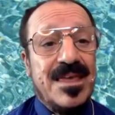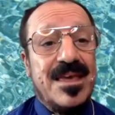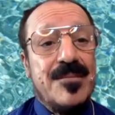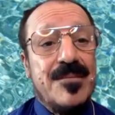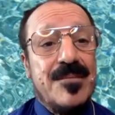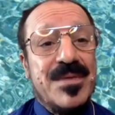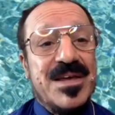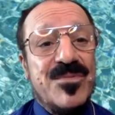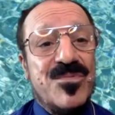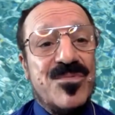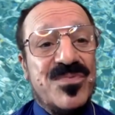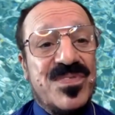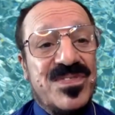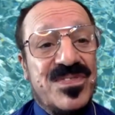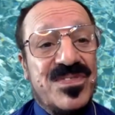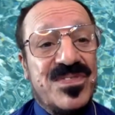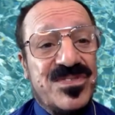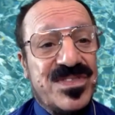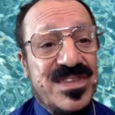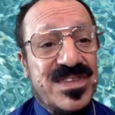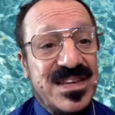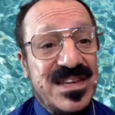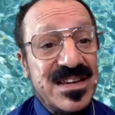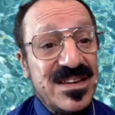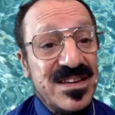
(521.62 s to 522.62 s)
I mean,
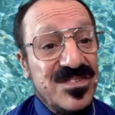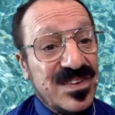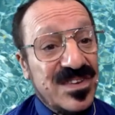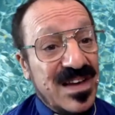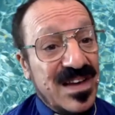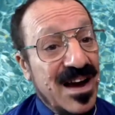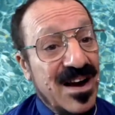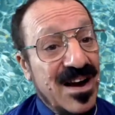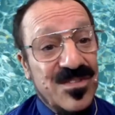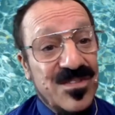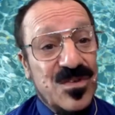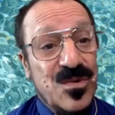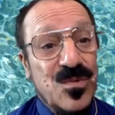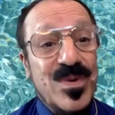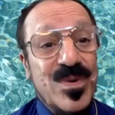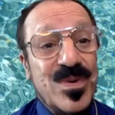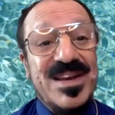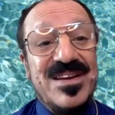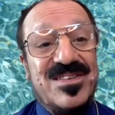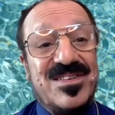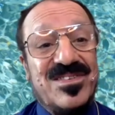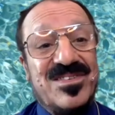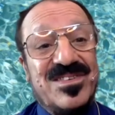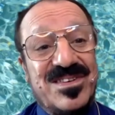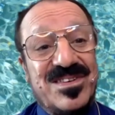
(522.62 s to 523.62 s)
these are the
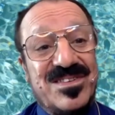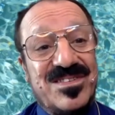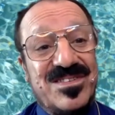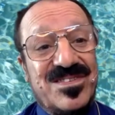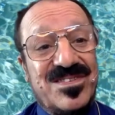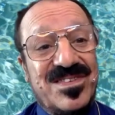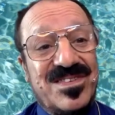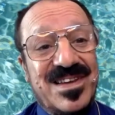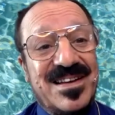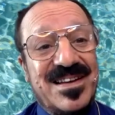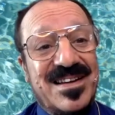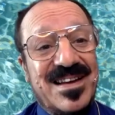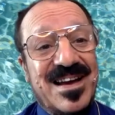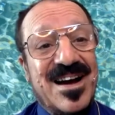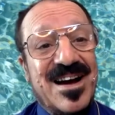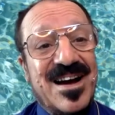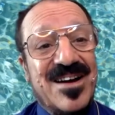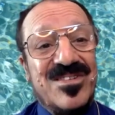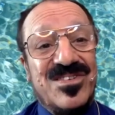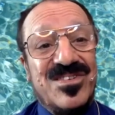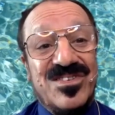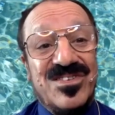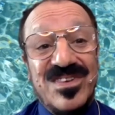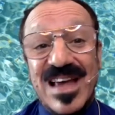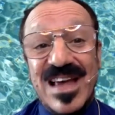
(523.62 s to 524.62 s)
witnesses that our
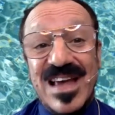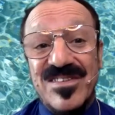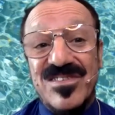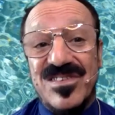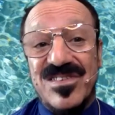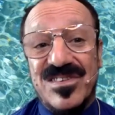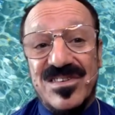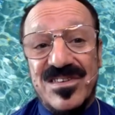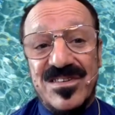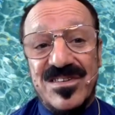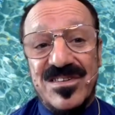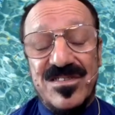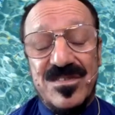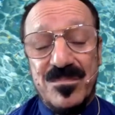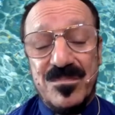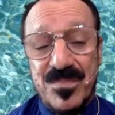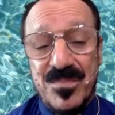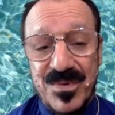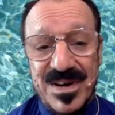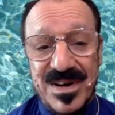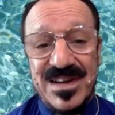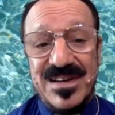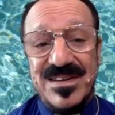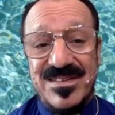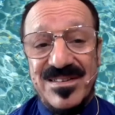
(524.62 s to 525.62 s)
senses
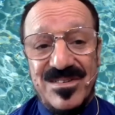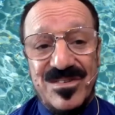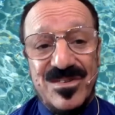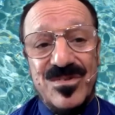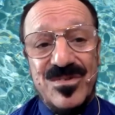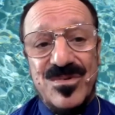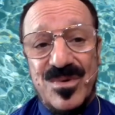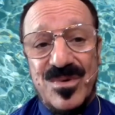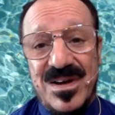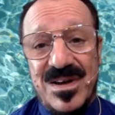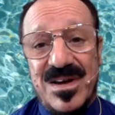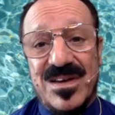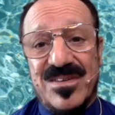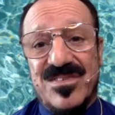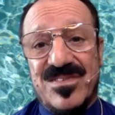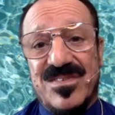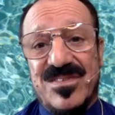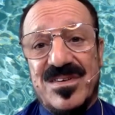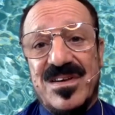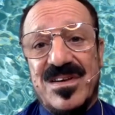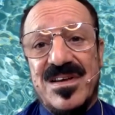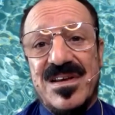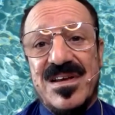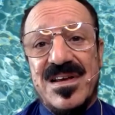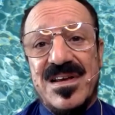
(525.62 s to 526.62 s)
bring to us.
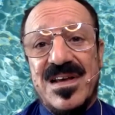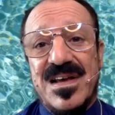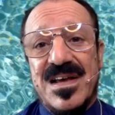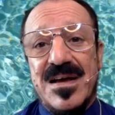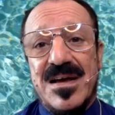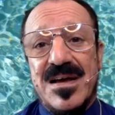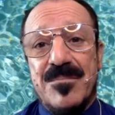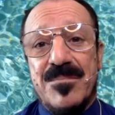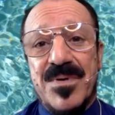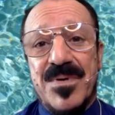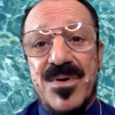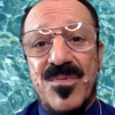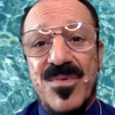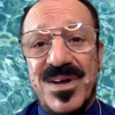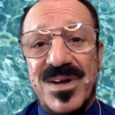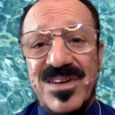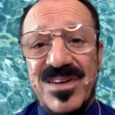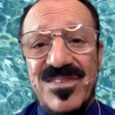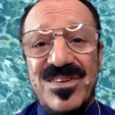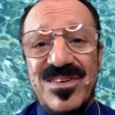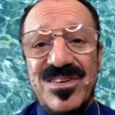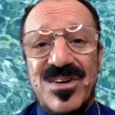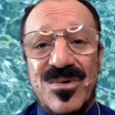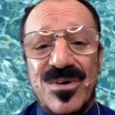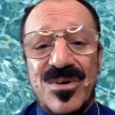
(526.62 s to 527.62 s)
But what
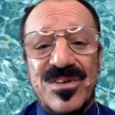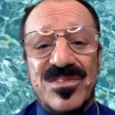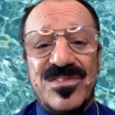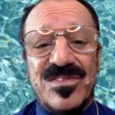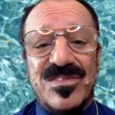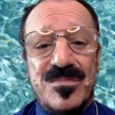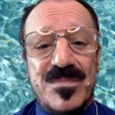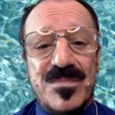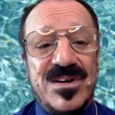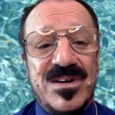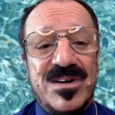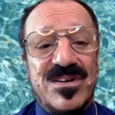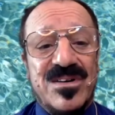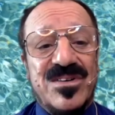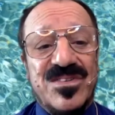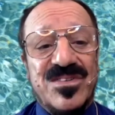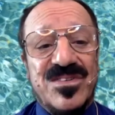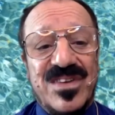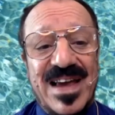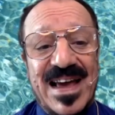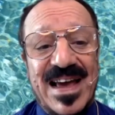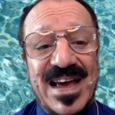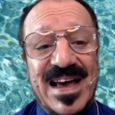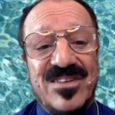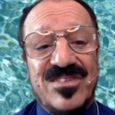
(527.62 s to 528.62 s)
does A Course in Miracles
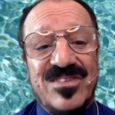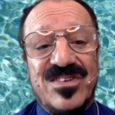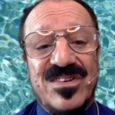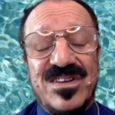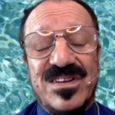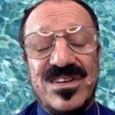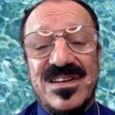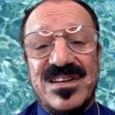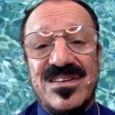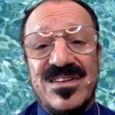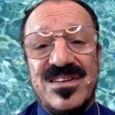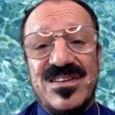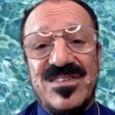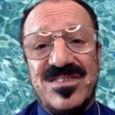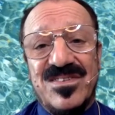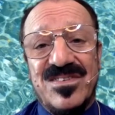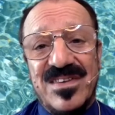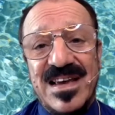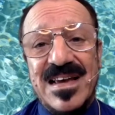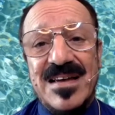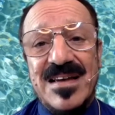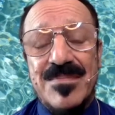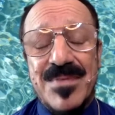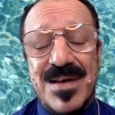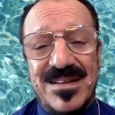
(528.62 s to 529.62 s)
actually
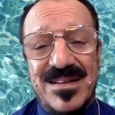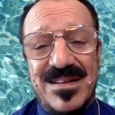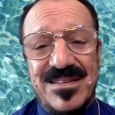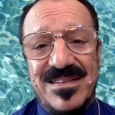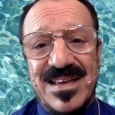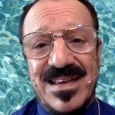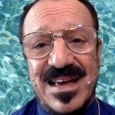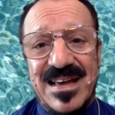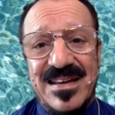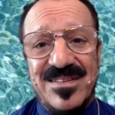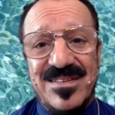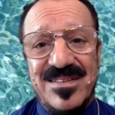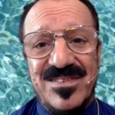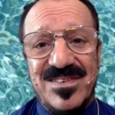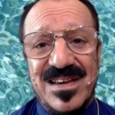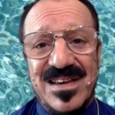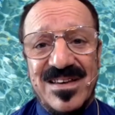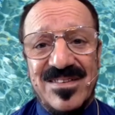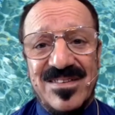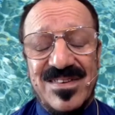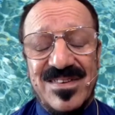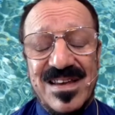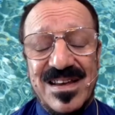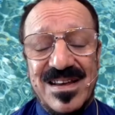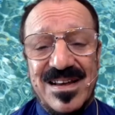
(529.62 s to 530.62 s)
say about that? It
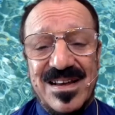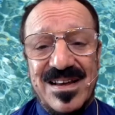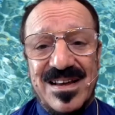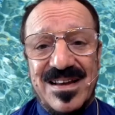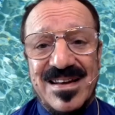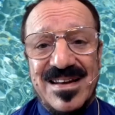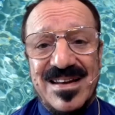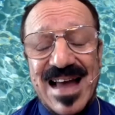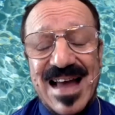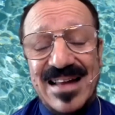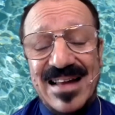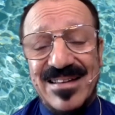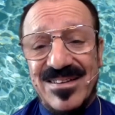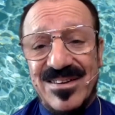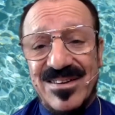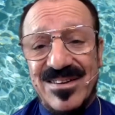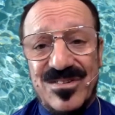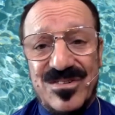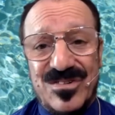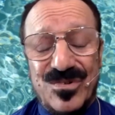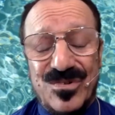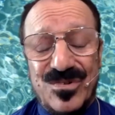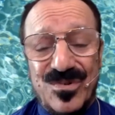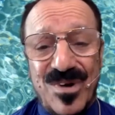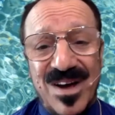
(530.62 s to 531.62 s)
says not to
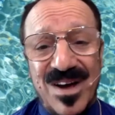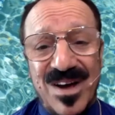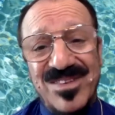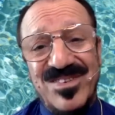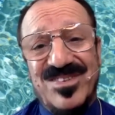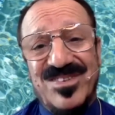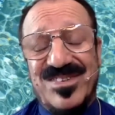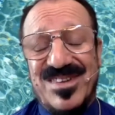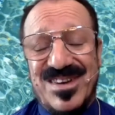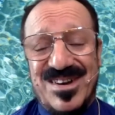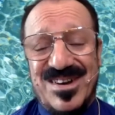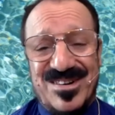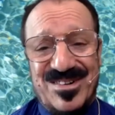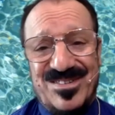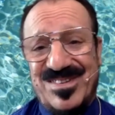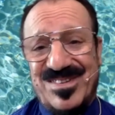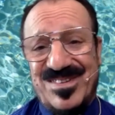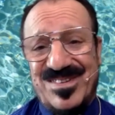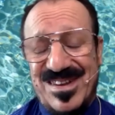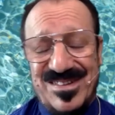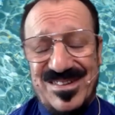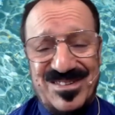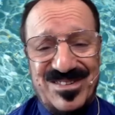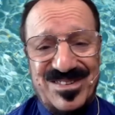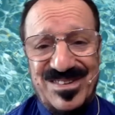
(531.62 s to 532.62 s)
trust our
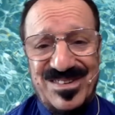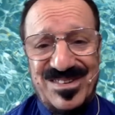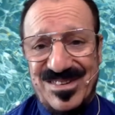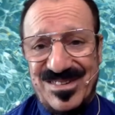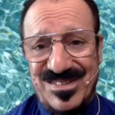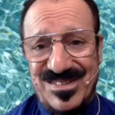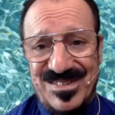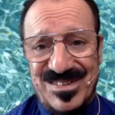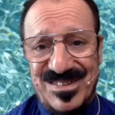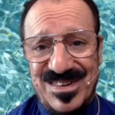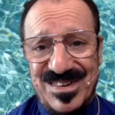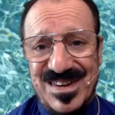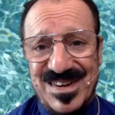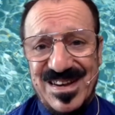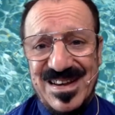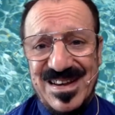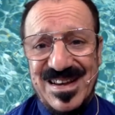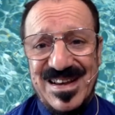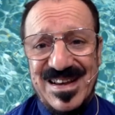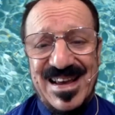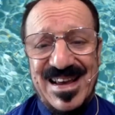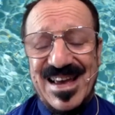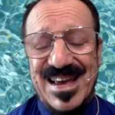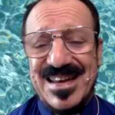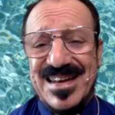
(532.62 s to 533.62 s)
senses
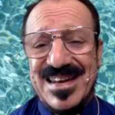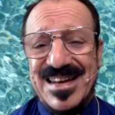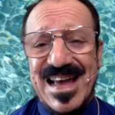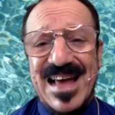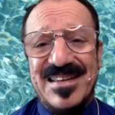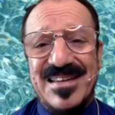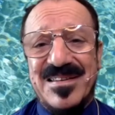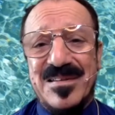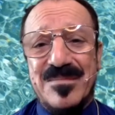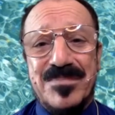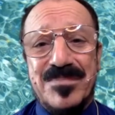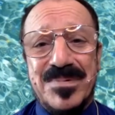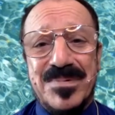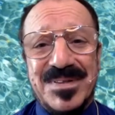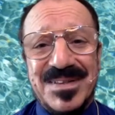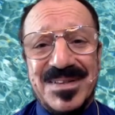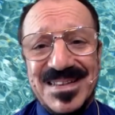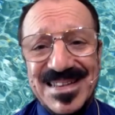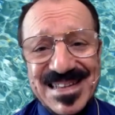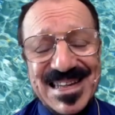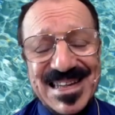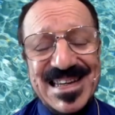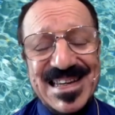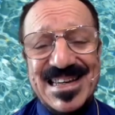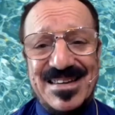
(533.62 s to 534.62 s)
and not to
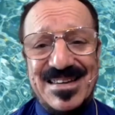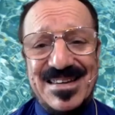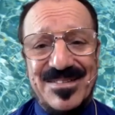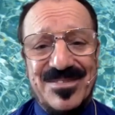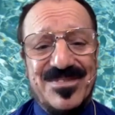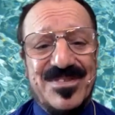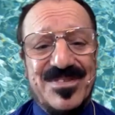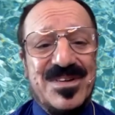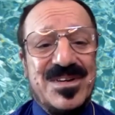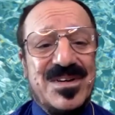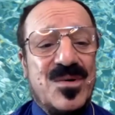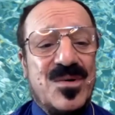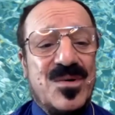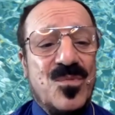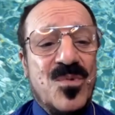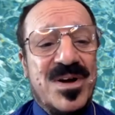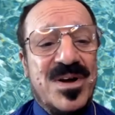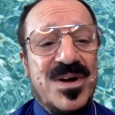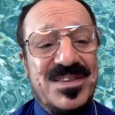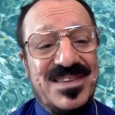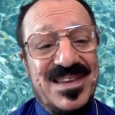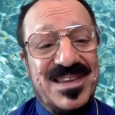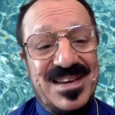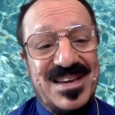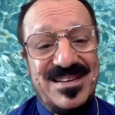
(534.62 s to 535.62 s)
believe
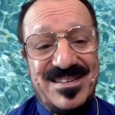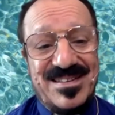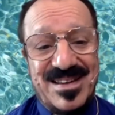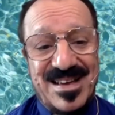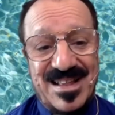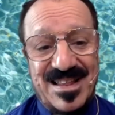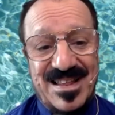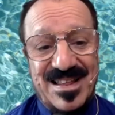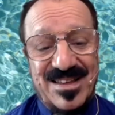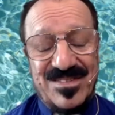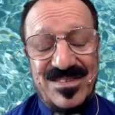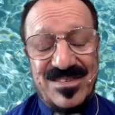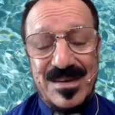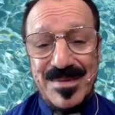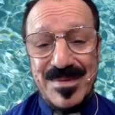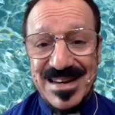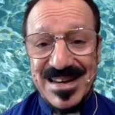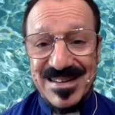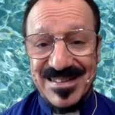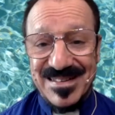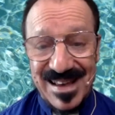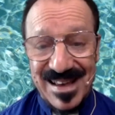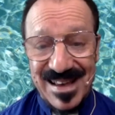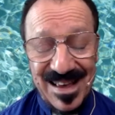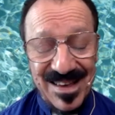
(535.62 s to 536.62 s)
what they tell us. I mean,
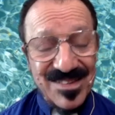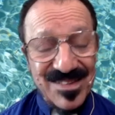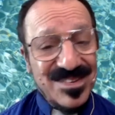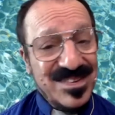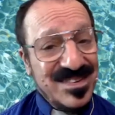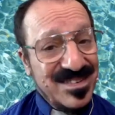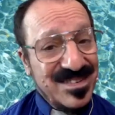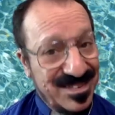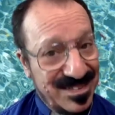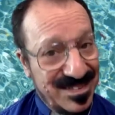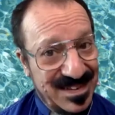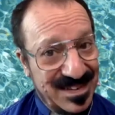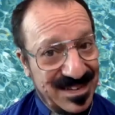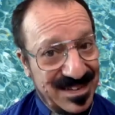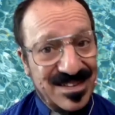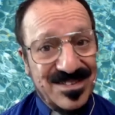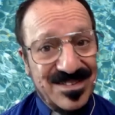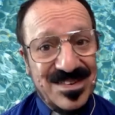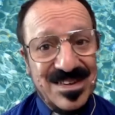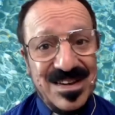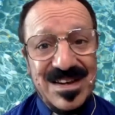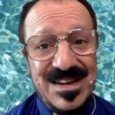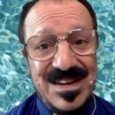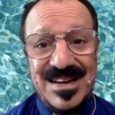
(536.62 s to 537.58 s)
it tells us this